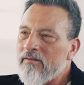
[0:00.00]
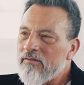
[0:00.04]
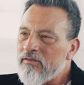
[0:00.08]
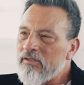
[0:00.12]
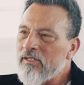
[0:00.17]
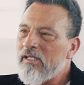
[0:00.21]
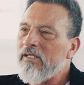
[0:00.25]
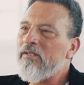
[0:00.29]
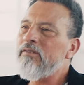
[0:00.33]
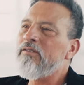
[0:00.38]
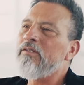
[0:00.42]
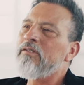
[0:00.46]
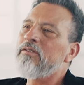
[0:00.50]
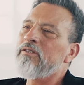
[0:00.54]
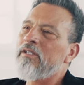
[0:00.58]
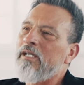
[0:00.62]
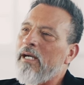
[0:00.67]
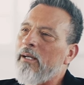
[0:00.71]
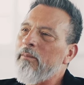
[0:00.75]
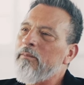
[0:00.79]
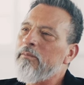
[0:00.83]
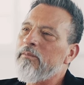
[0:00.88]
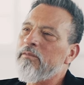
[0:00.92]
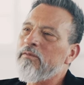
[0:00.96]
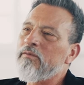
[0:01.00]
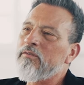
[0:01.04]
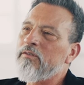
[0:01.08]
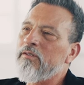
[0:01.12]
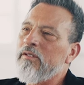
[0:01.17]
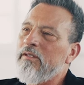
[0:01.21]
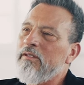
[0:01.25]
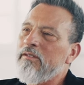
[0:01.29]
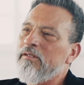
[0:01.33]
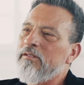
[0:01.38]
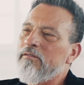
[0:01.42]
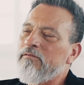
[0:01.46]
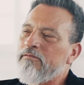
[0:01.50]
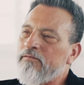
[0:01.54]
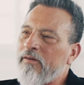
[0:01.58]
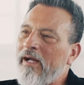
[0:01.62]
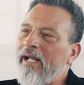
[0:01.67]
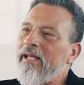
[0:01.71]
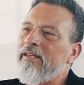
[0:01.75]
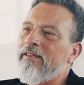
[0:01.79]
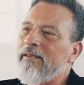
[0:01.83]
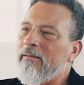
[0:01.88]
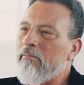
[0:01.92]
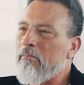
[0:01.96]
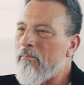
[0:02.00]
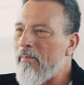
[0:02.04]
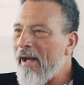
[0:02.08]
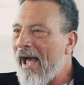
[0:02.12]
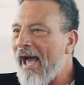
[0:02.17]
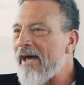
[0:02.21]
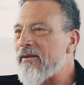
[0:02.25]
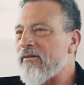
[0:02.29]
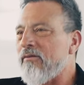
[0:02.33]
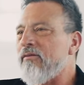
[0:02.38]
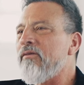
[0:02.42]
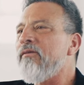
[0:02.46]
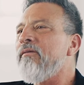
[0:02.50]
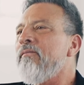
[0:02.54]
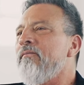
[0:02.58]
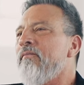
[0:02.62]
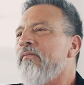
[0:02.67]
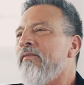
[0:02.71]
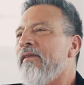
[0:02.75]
Jesus comes to fight the battle